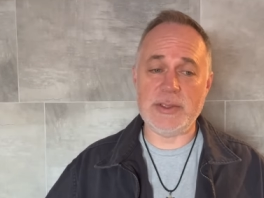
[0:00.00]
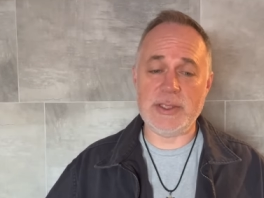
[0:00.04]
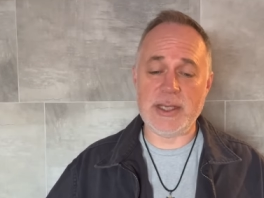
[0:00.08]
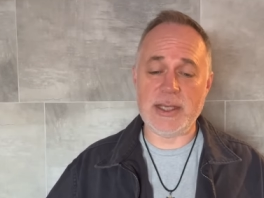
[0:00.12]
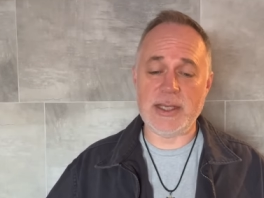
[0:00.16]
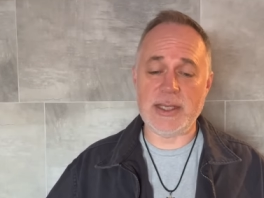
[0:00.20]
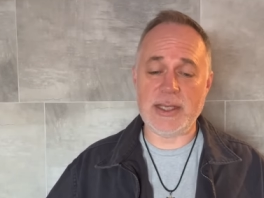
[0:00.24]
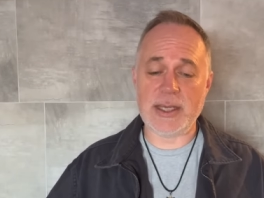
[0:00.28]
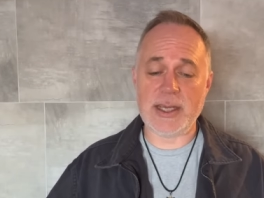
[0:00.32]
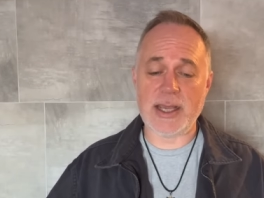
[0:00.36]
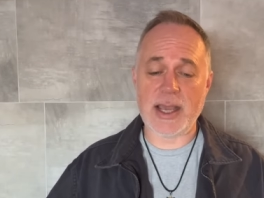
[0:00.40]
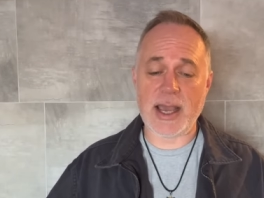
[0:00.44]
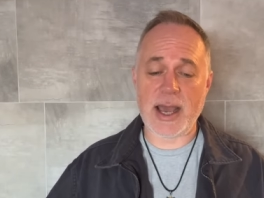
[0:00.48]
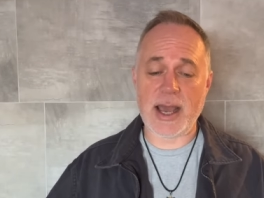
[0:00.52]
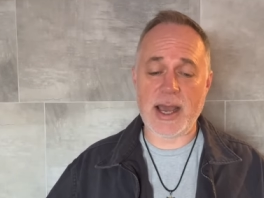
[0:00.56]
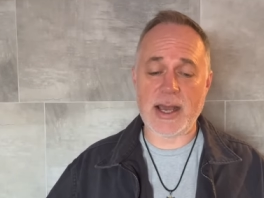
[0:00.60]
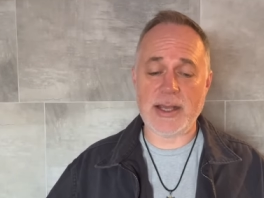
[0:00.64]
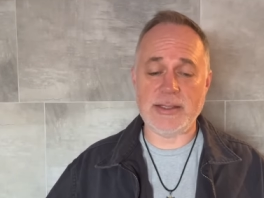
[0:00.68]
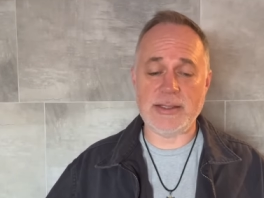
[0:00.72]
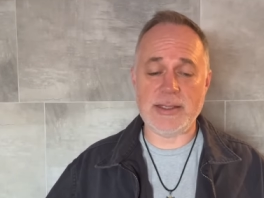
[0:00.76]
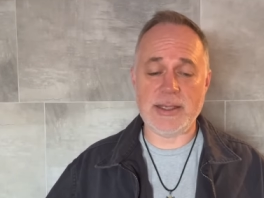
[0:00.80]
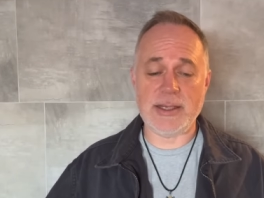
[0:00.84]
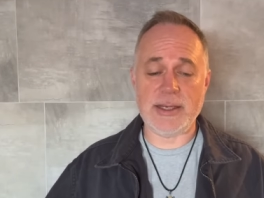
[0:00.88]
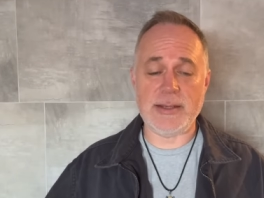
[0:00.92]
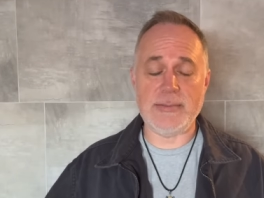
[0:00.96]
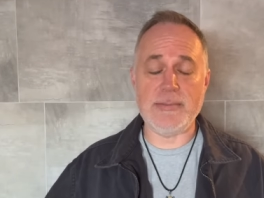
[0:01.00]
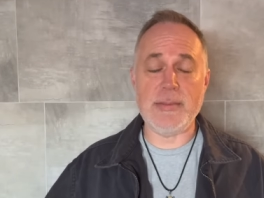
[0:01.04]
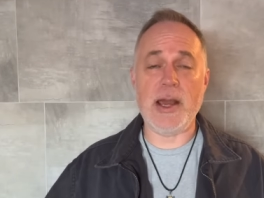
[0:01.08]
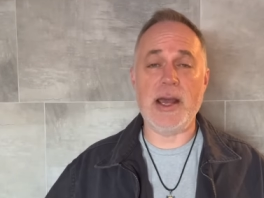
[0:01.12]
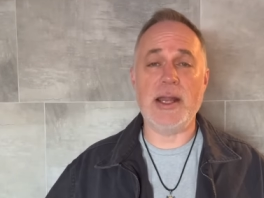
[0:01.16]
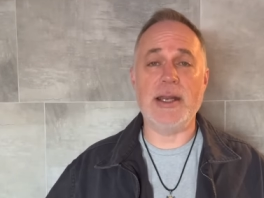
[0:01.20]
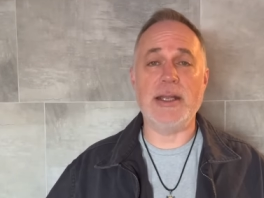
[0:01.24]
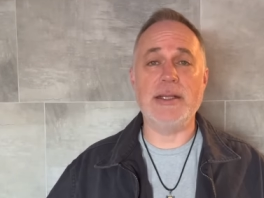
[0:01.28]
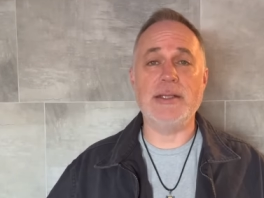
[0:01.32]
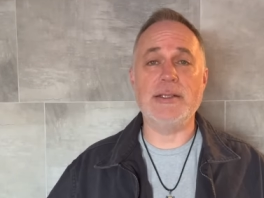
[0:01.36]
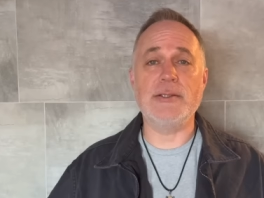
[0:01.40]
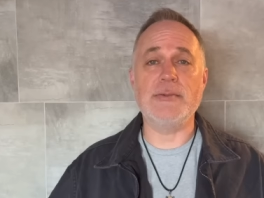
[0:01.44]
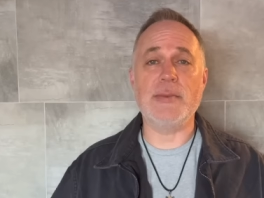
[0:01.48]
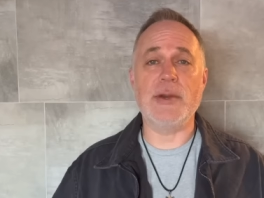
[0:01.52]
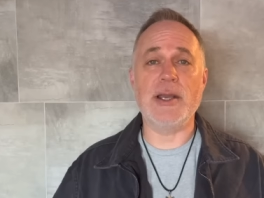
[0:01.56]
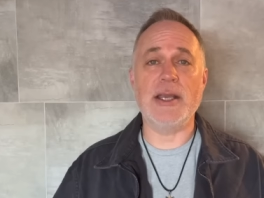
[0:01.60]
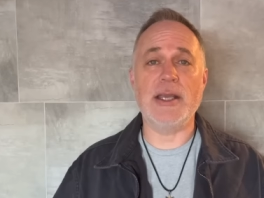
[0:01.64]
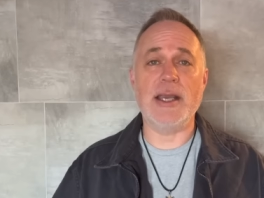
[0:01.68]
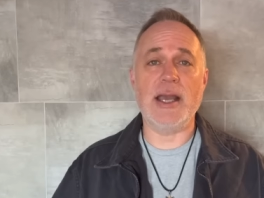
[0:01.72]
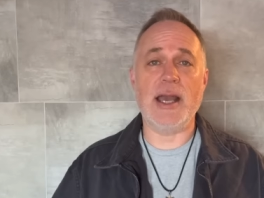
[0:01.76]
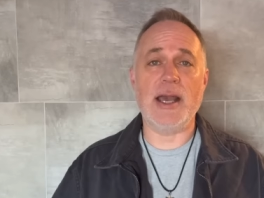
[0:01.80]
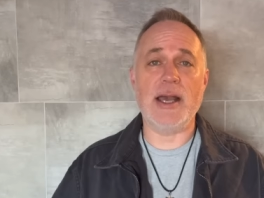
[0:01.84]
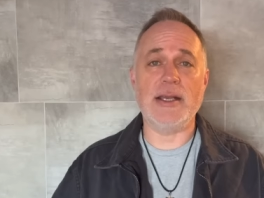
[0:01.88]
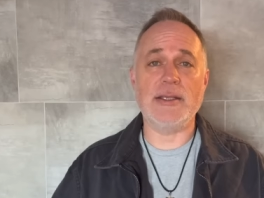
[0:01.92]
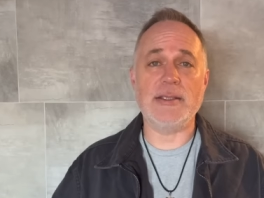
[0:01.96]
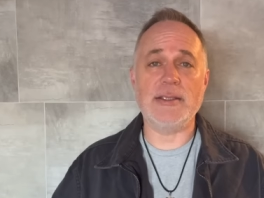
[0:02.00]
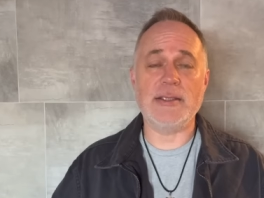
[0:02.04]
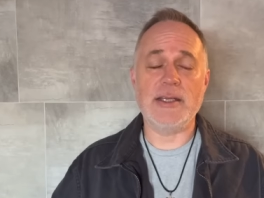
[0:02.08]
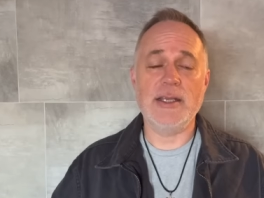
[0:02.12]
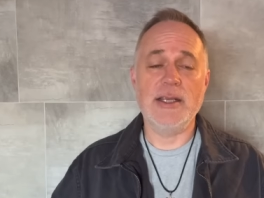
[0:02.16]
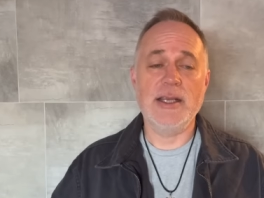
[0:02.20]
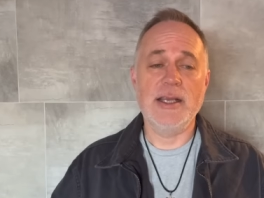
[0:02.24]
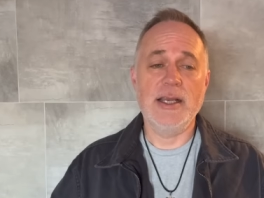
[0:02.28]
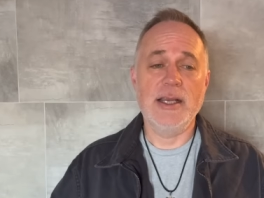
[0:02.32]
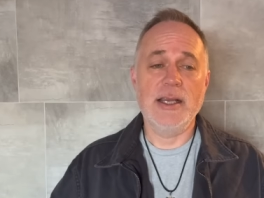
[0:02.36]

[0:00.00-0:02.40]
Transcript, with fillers: think he has any money, is my guess,